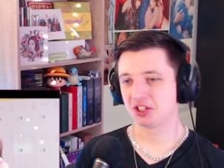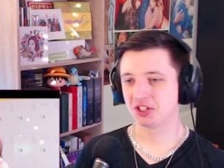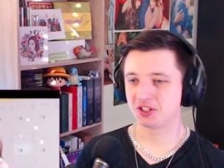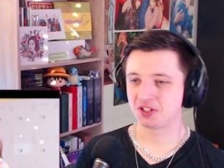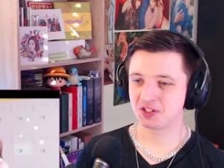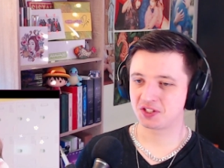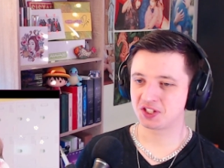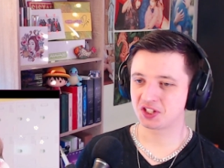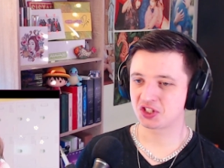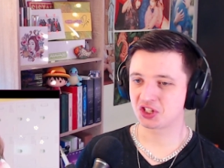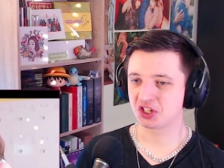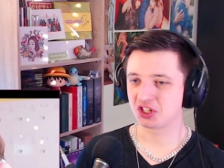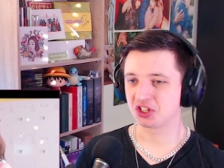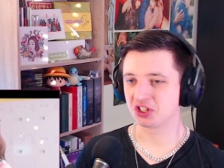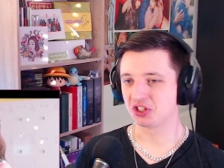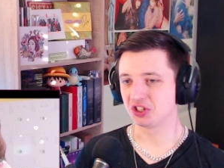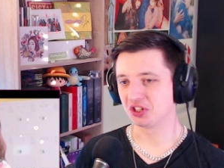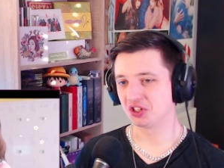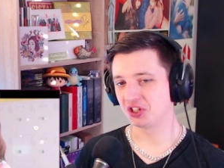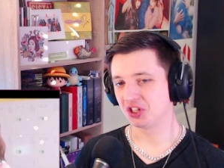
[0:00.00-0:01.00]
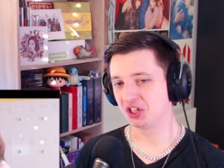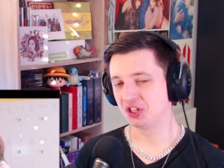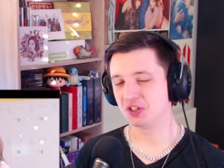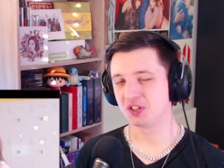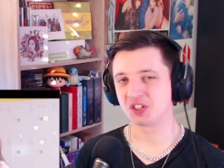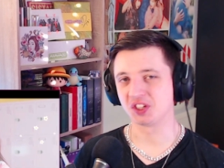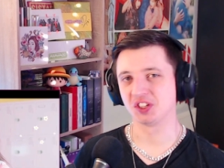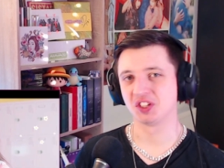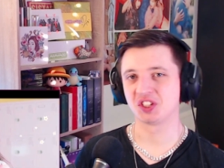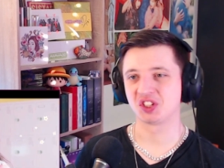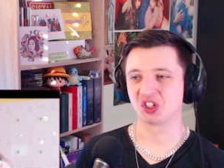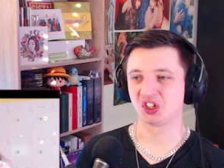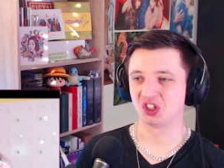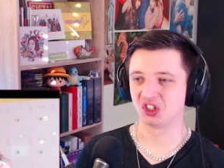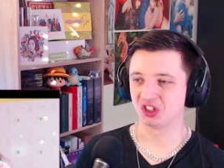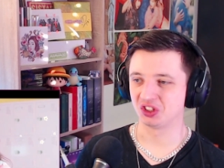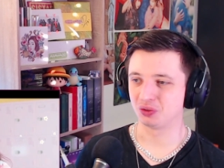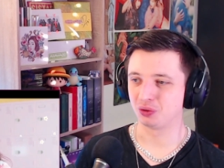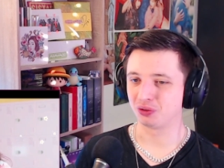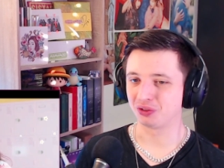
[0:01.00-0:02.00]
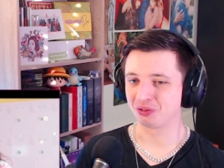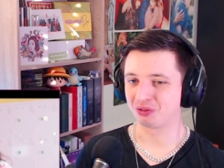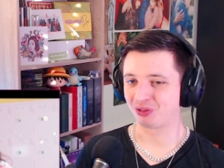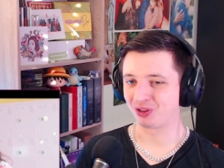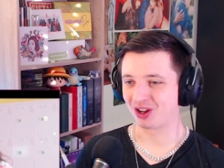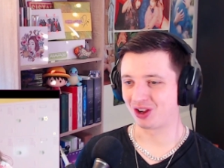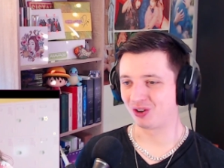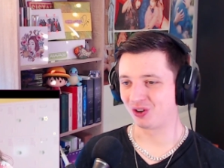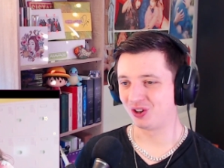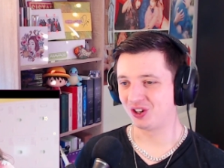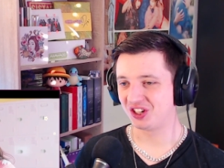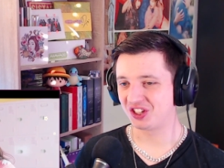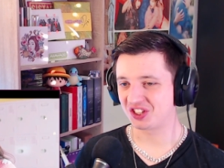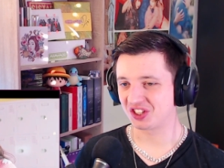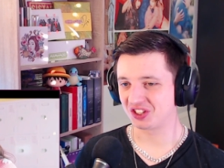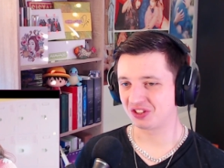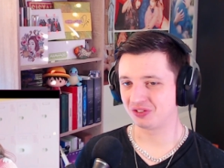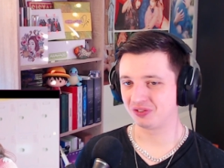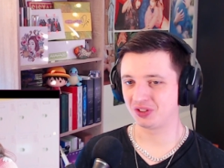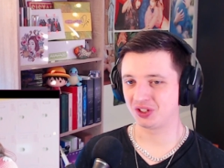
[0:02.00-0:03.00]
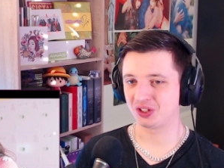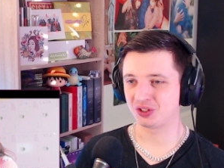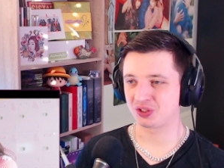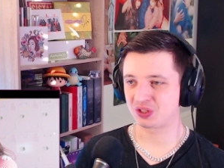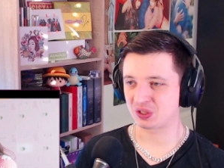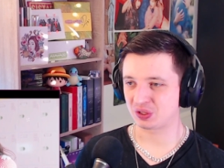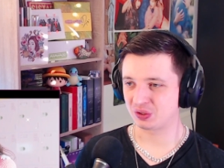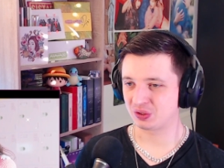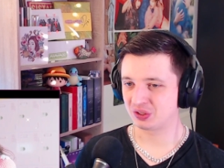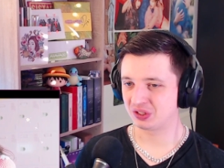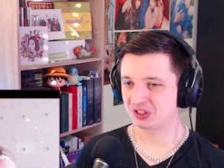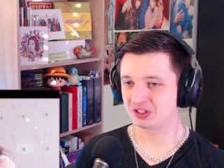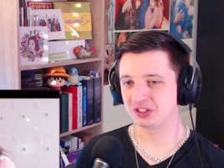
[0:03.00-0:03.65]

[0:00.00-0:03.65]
Such an innocent song with the flowers in the video too.